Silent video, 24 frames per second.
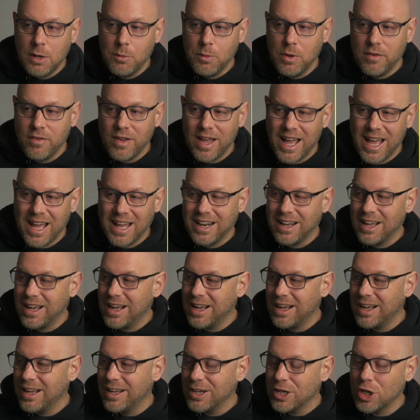We've had
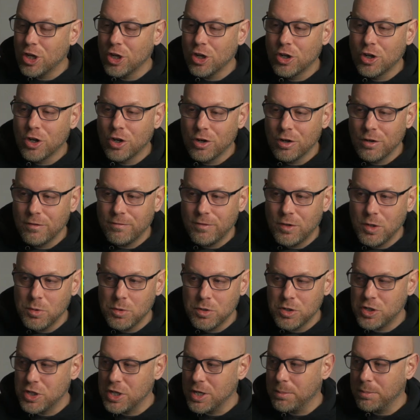a concurrent
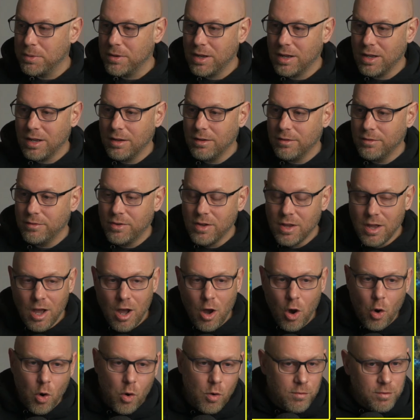viewership of
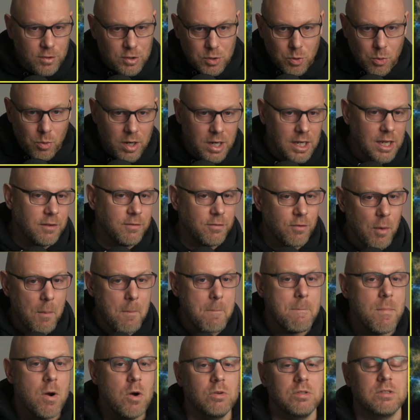over 20 for
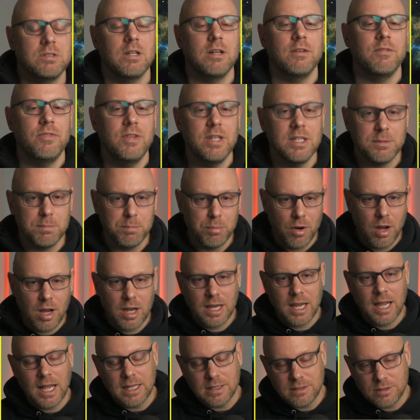most of this
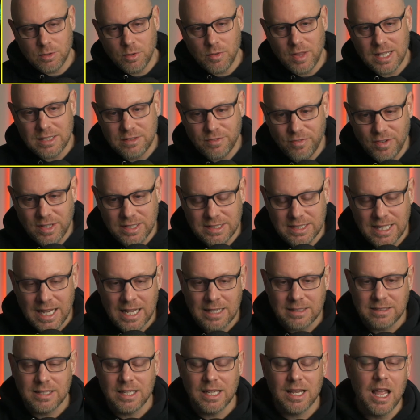broadcast, so that's
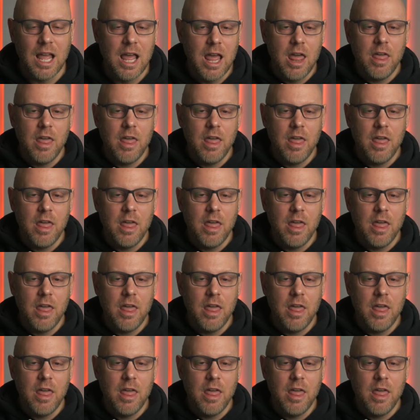fantastic.